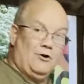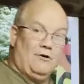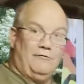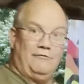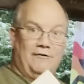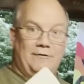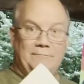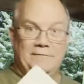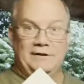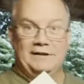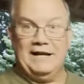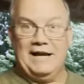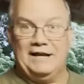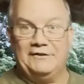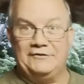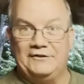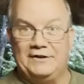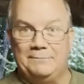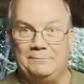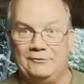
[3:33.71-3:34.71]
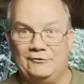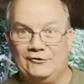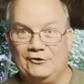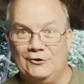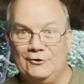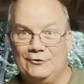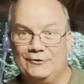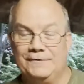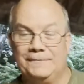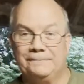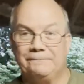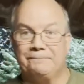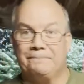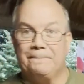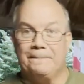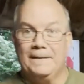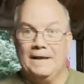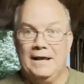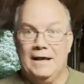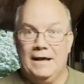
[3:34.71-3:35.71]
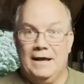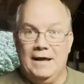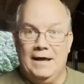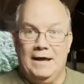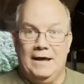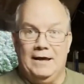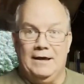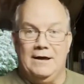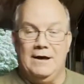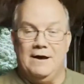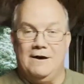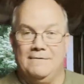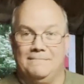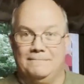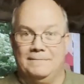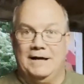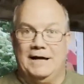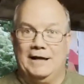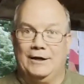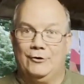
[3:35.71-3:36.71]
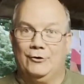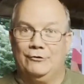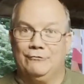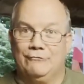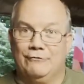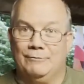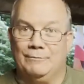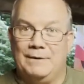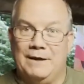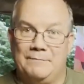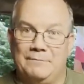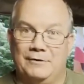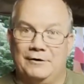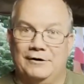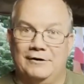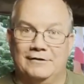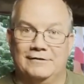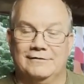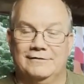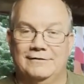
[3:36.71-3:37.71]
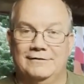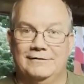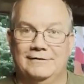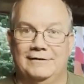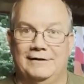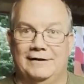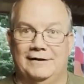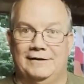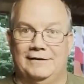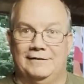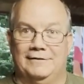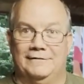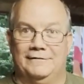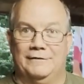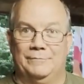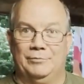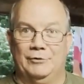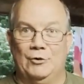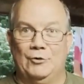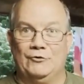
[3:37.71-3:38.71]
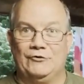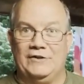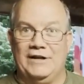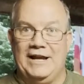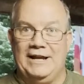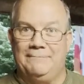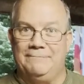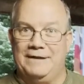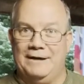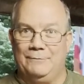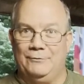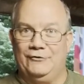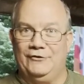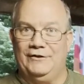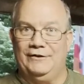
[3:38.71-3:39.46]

from the last episode, um, I couldn't remember uh, the bloke's name that was in the